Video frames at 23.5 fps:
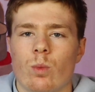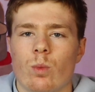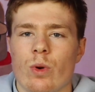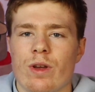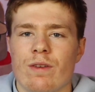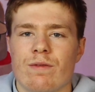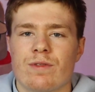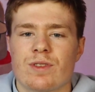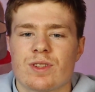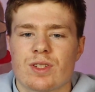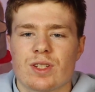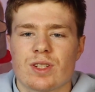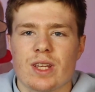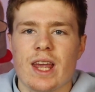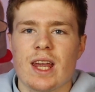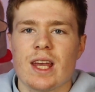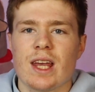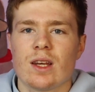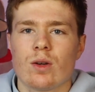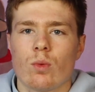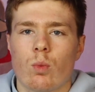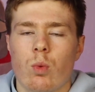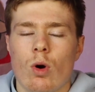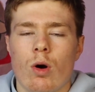We've
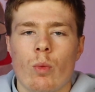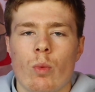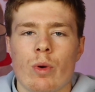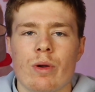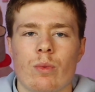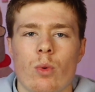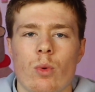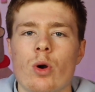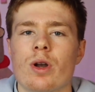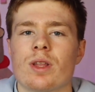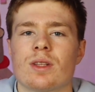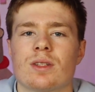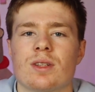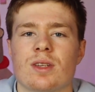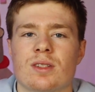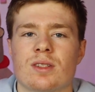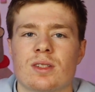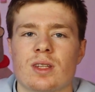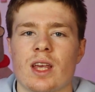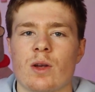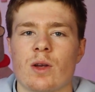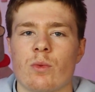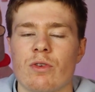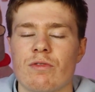seen what we wanted to
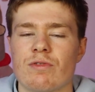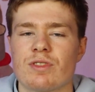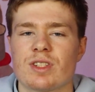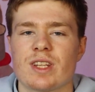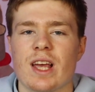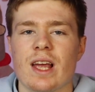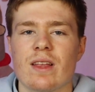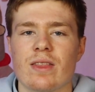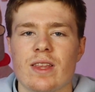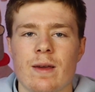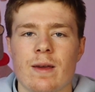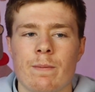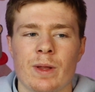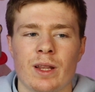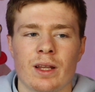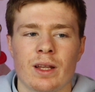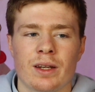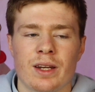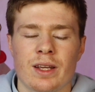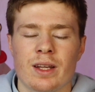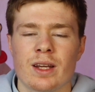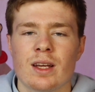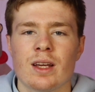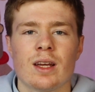see. We've seen the
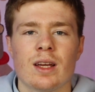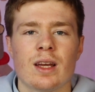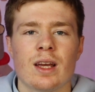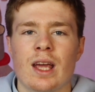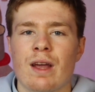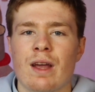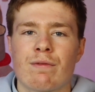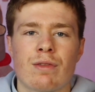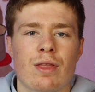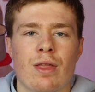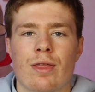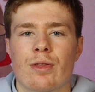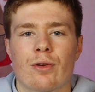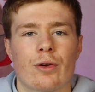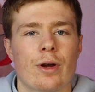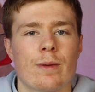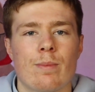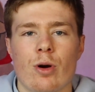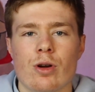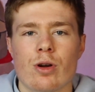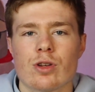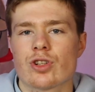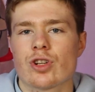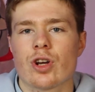ability. If the
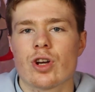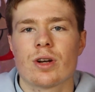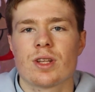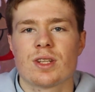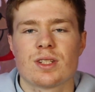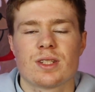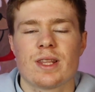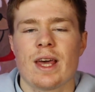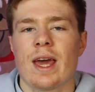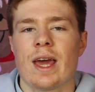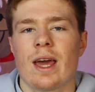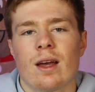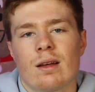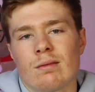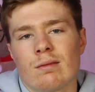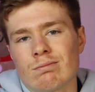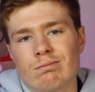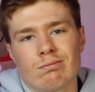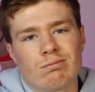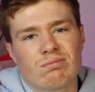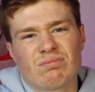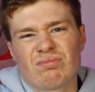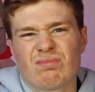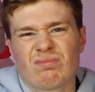three-point shot is there,
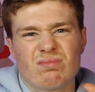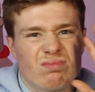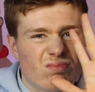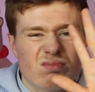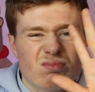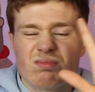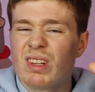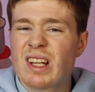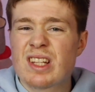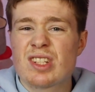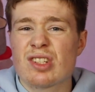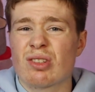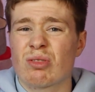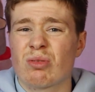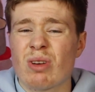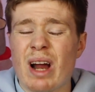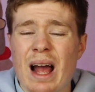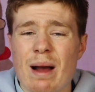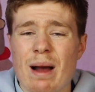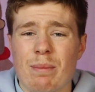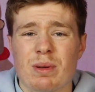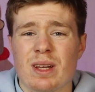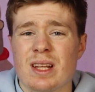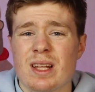it's a
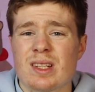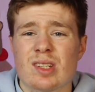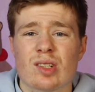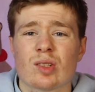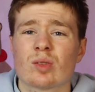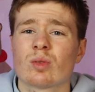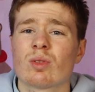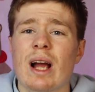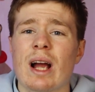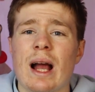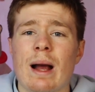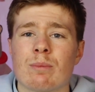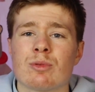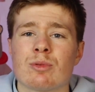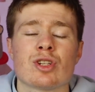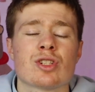wrap. It's a wrap.